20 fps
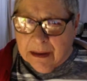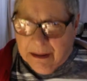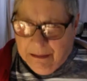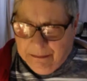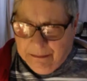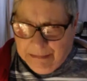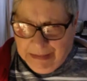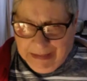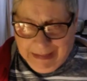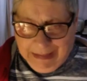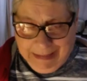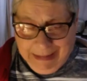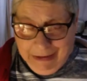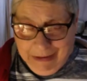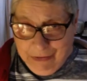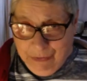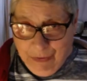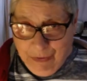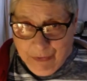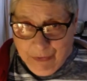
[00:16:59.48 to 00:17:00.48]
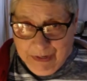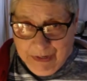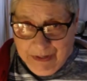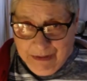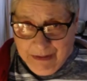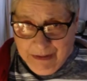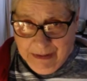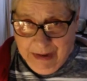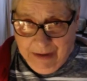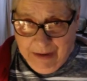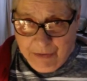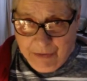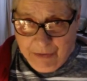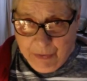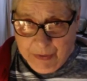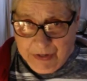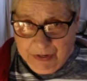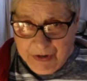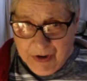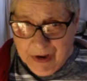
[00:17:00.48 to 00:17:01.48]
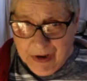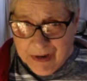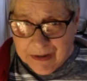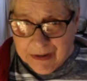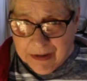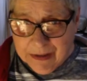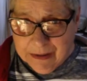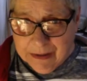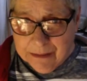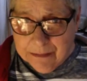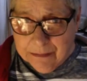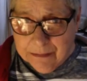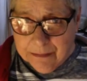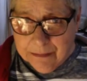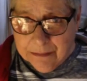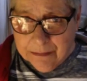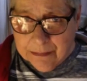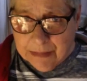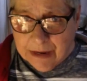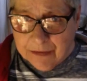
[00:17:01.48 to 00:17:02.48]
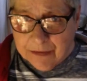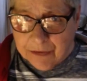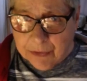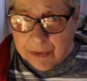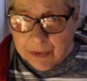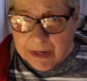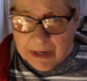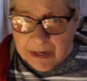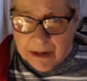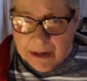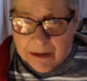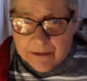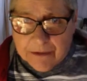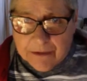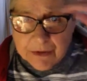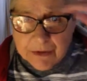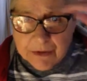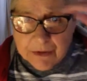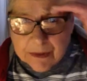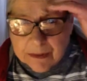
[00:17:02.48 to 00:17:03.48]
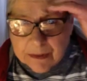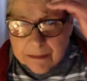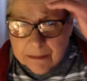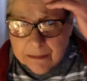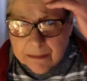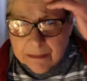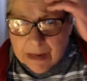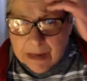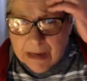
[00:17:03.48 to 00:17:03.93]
I guess after we talked to them, after we interviewed them, I